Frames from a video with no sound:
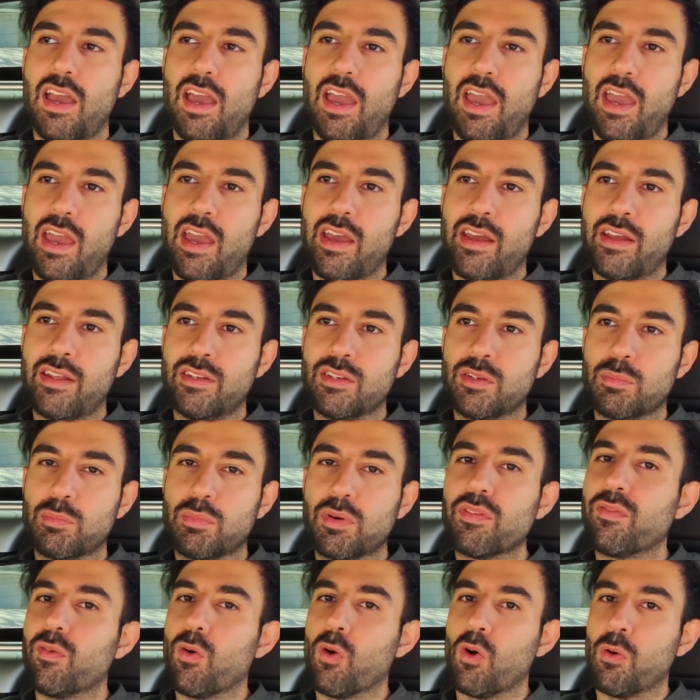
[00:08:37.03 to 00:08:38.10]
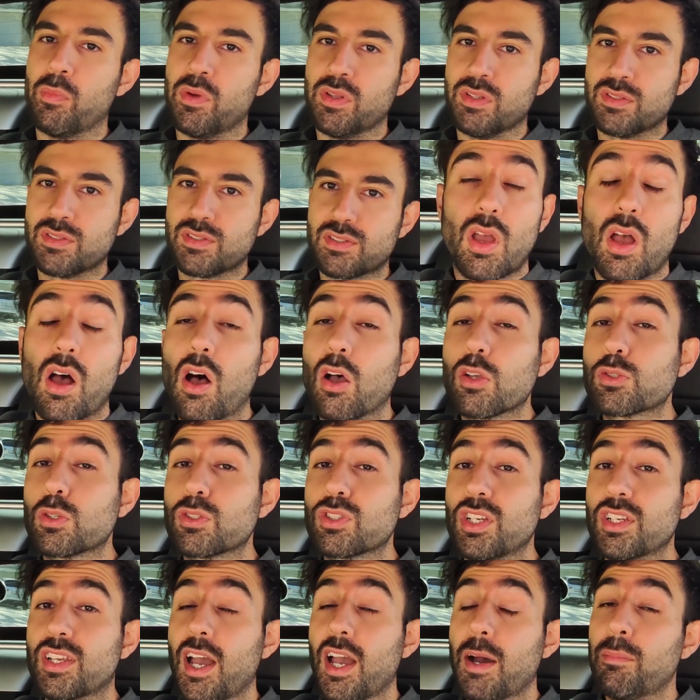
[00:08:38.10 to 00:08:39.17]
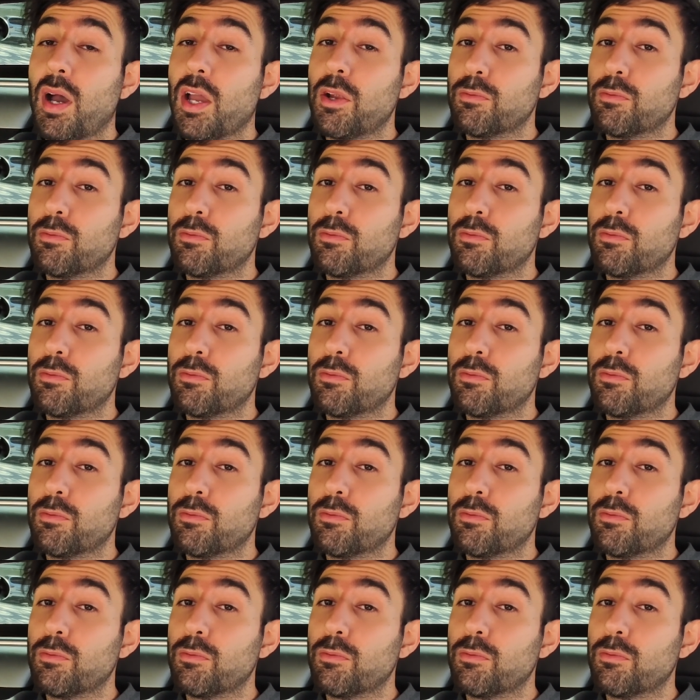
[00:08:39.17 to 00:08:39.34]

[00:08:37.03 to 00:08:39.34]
and performance. Also check out my